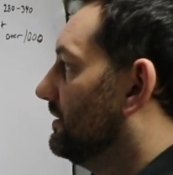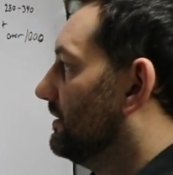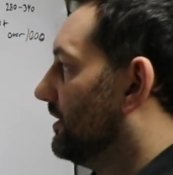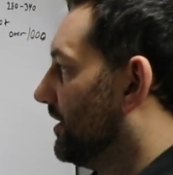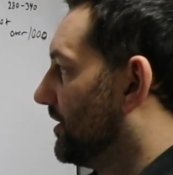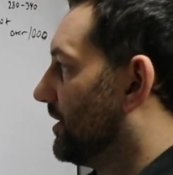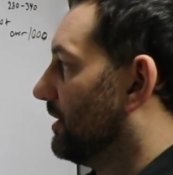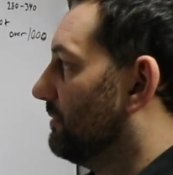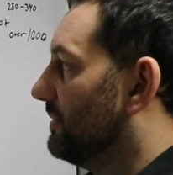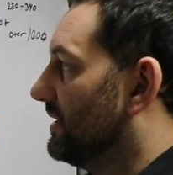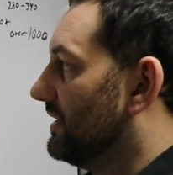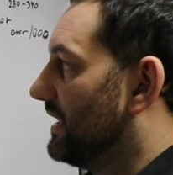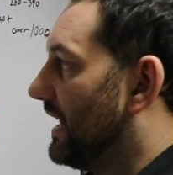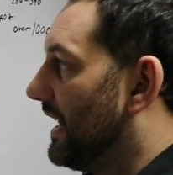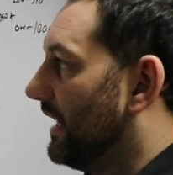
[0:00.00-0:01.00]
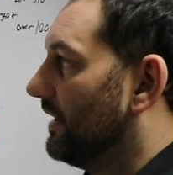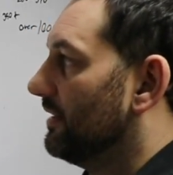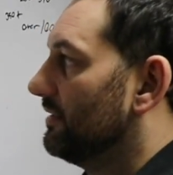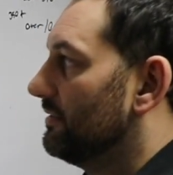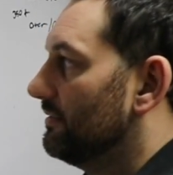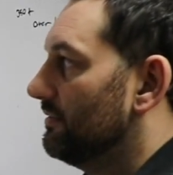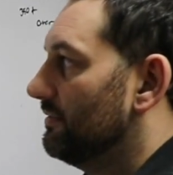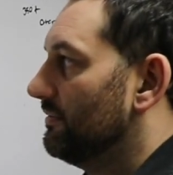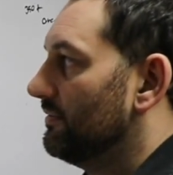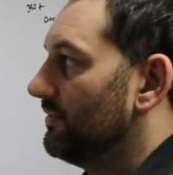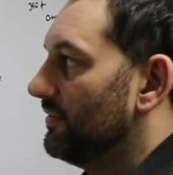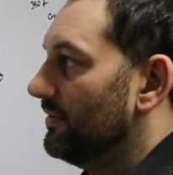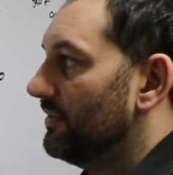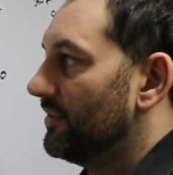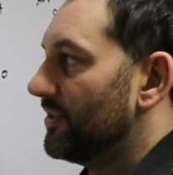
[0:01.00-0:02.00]
I determined that
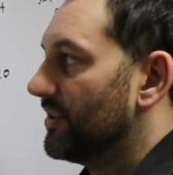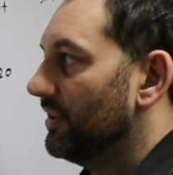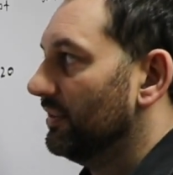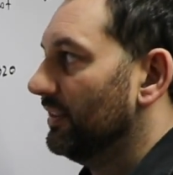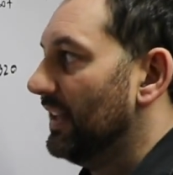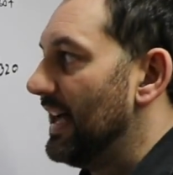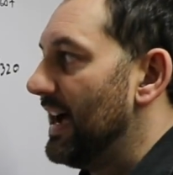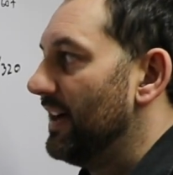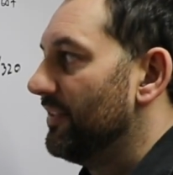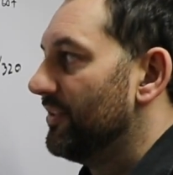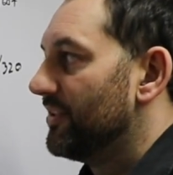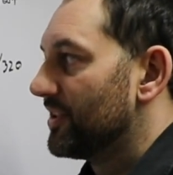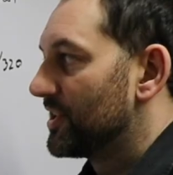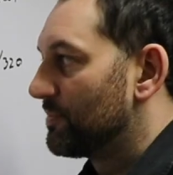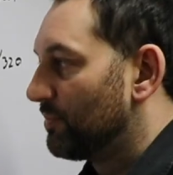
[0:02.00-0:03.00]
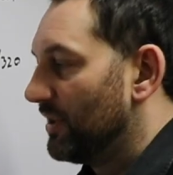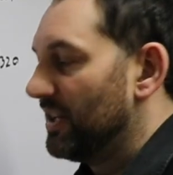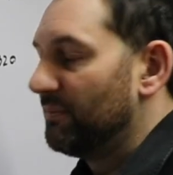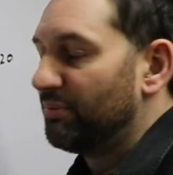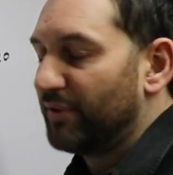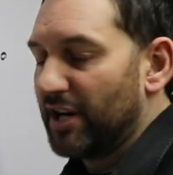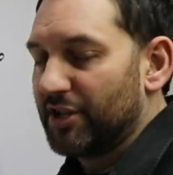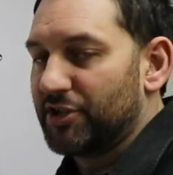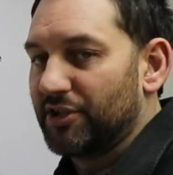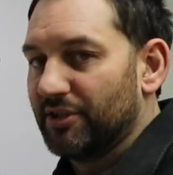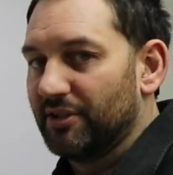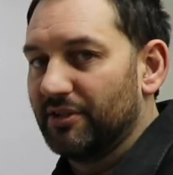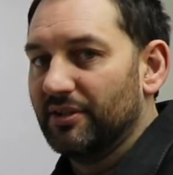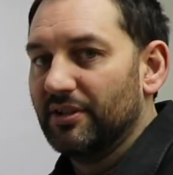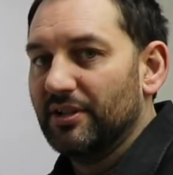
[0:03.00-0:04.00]
the spring
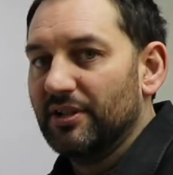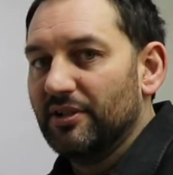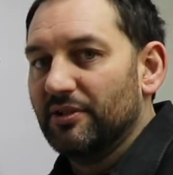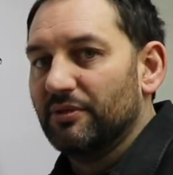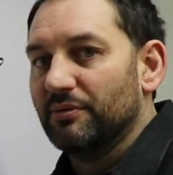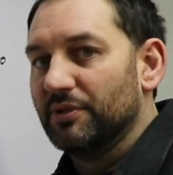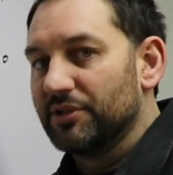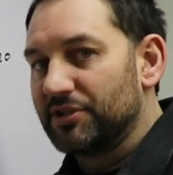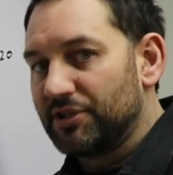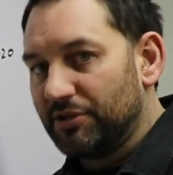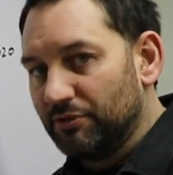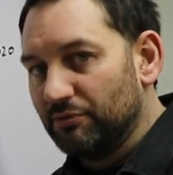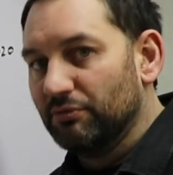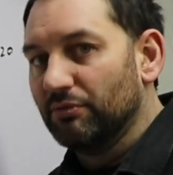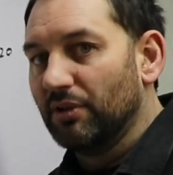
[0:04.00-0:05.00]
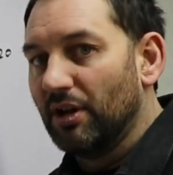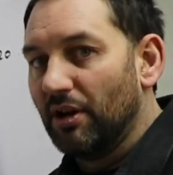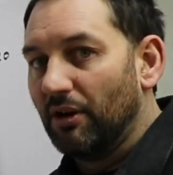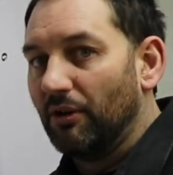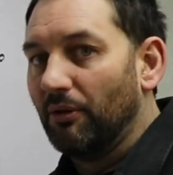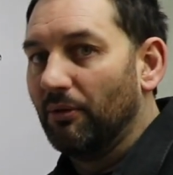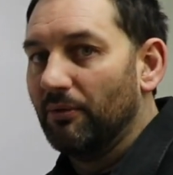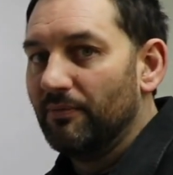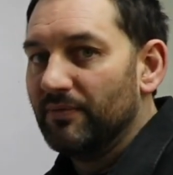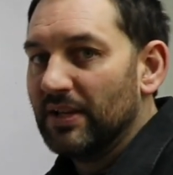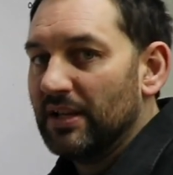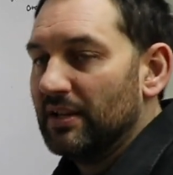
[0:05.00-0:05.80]
pressure was too low,